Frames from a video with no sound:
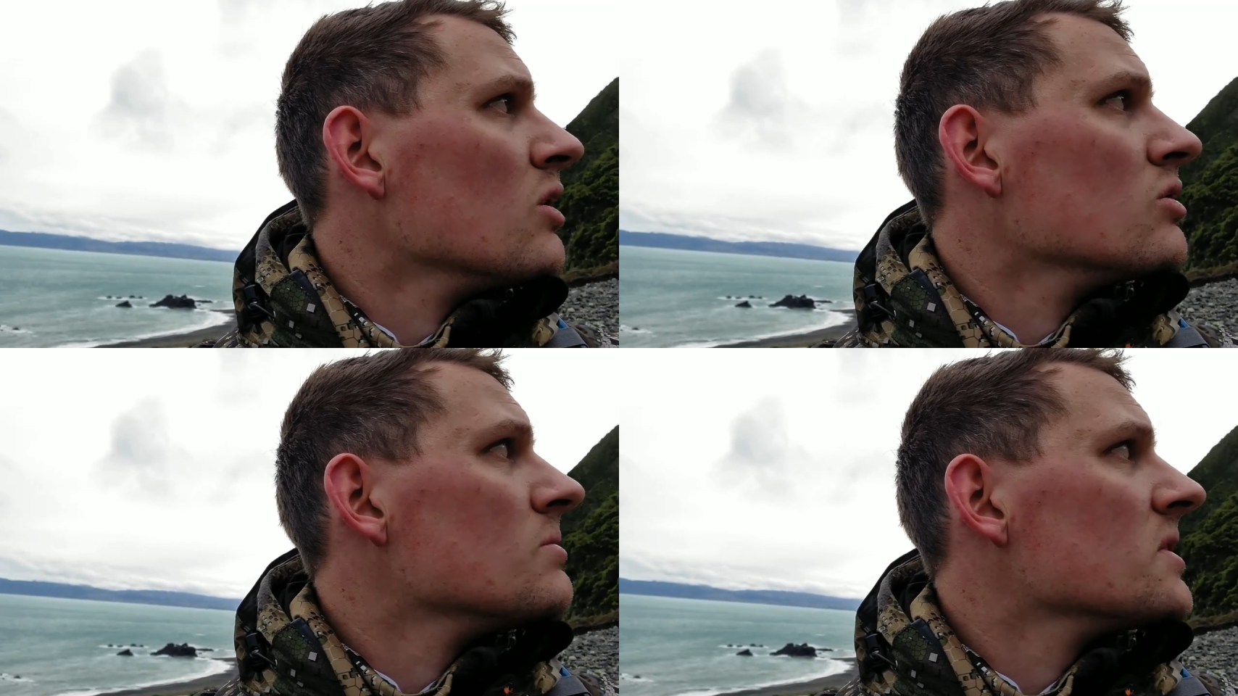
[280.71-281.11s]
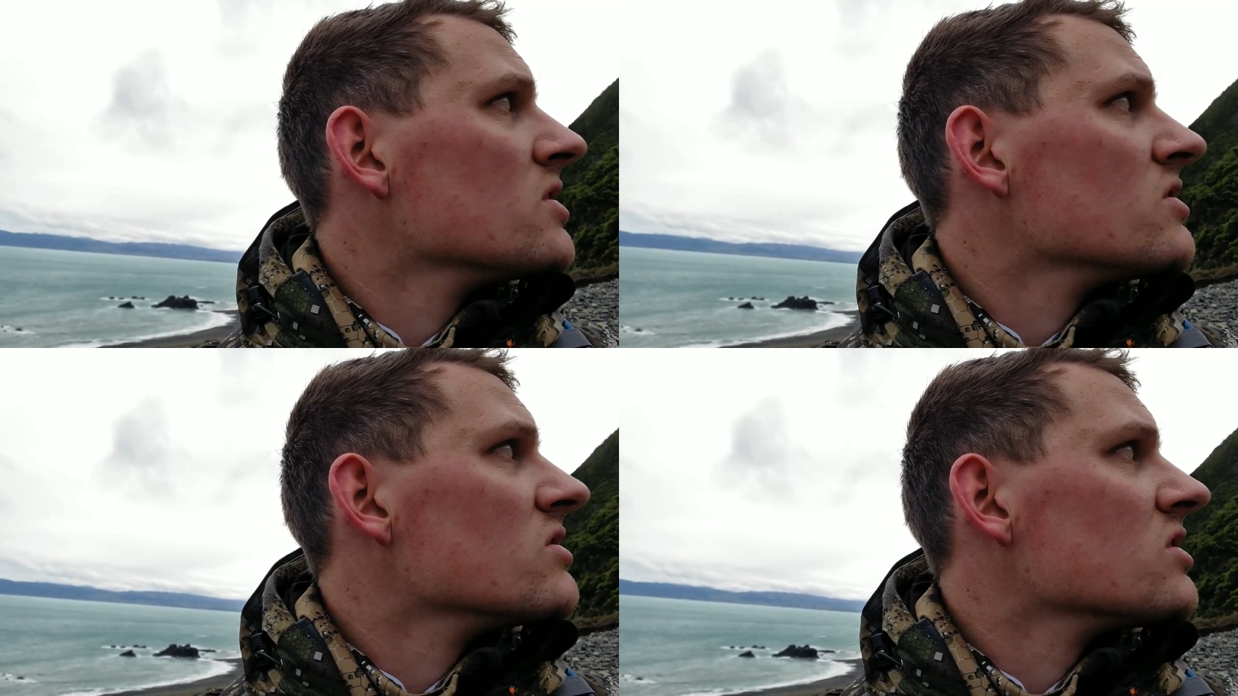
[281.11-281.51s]
cold
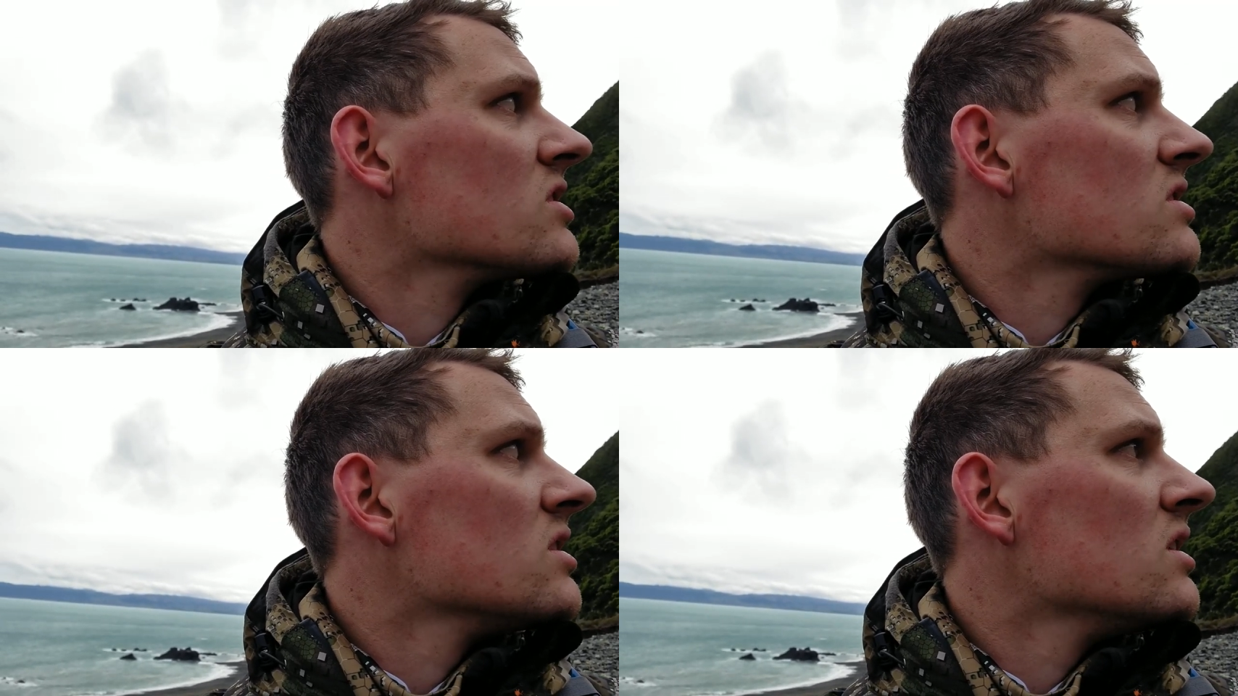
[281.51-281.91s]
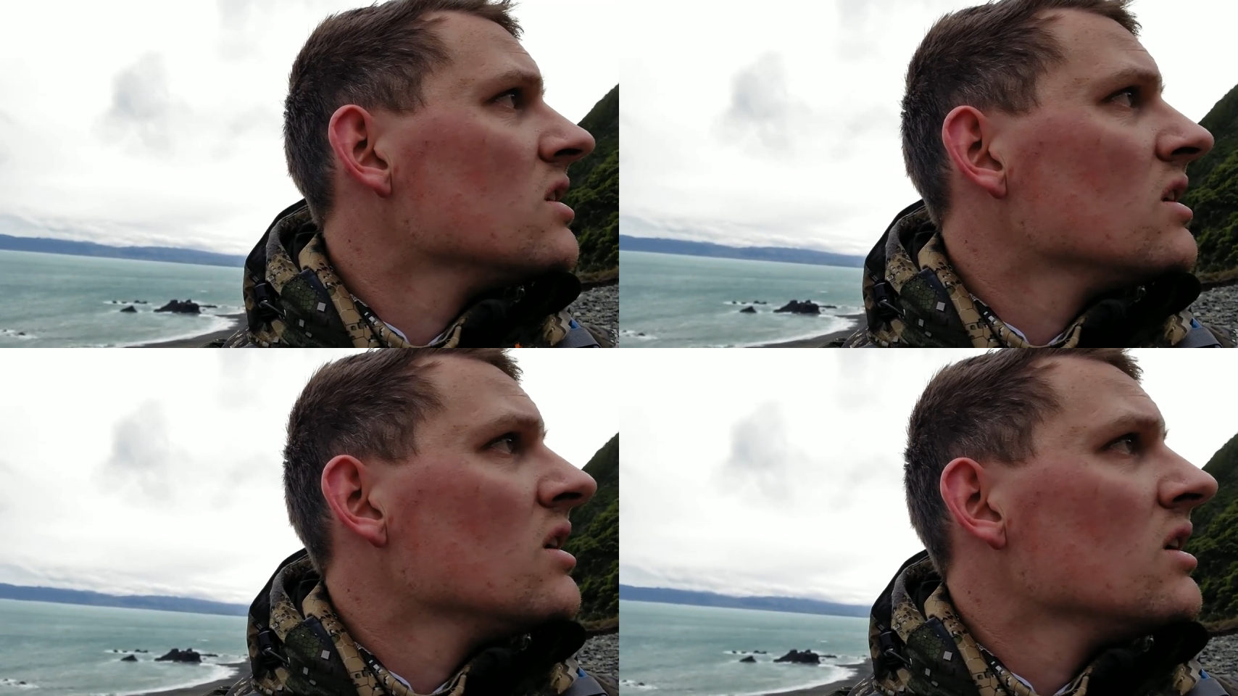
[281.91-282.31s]
because it's just
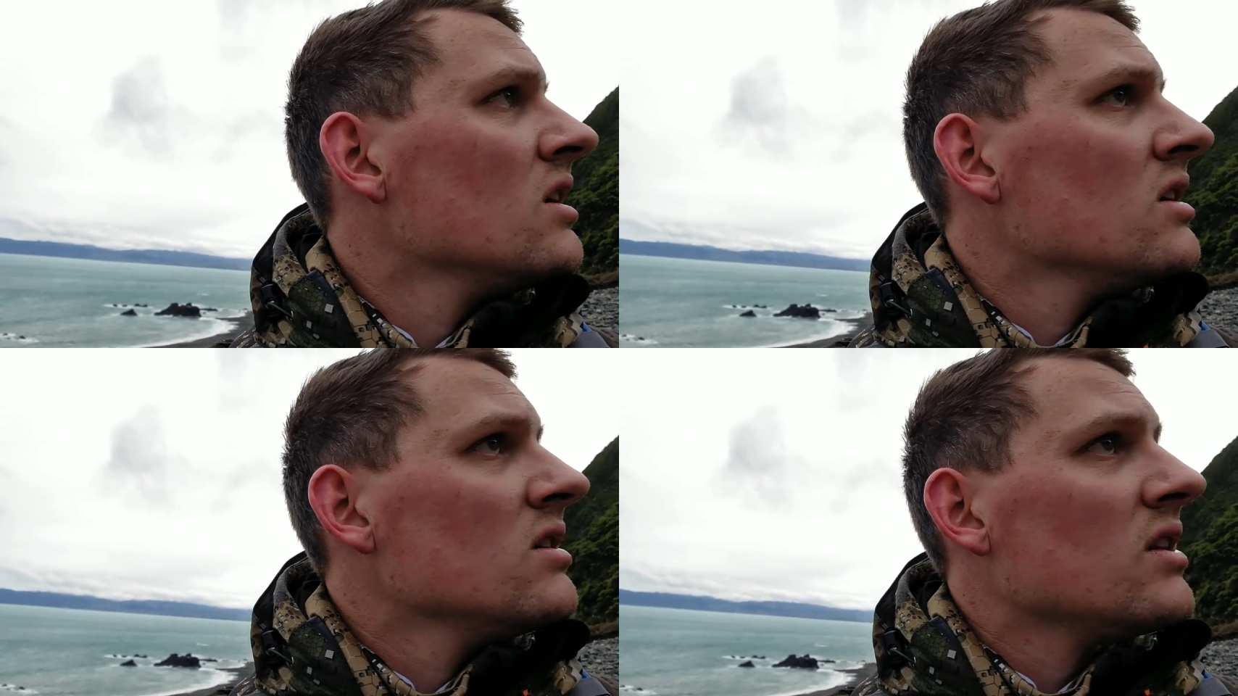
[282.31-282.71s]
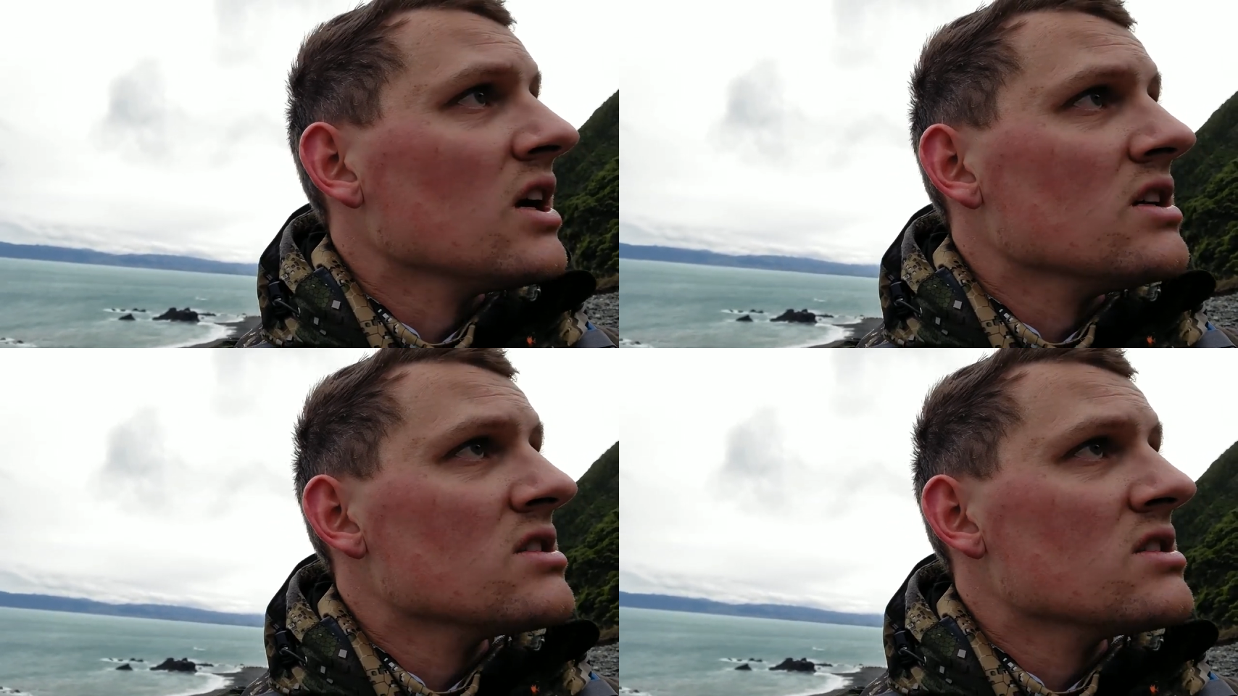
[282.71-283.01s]
the